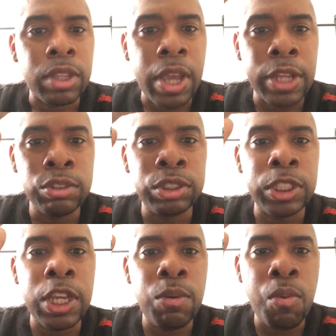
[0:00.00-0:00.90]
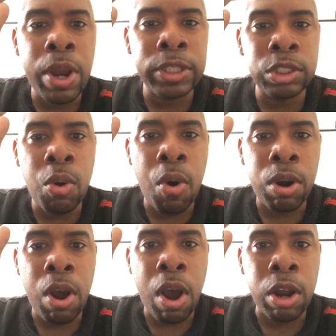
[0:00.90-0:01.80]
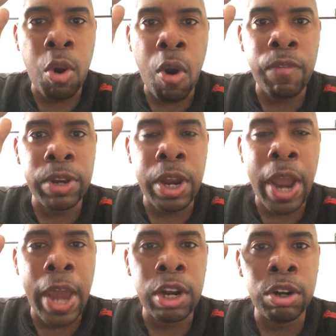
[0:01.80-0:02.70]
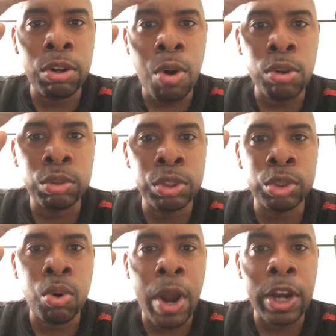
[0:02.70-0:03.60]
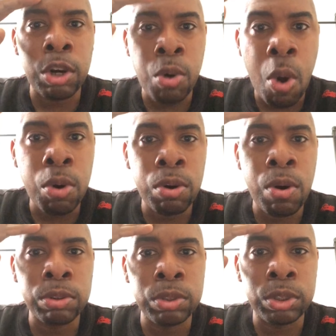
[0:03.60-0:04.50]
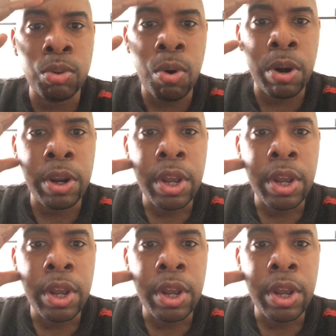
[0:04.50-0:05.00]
and you see what is going on over there at a grocery store, at a Kroger grocery store,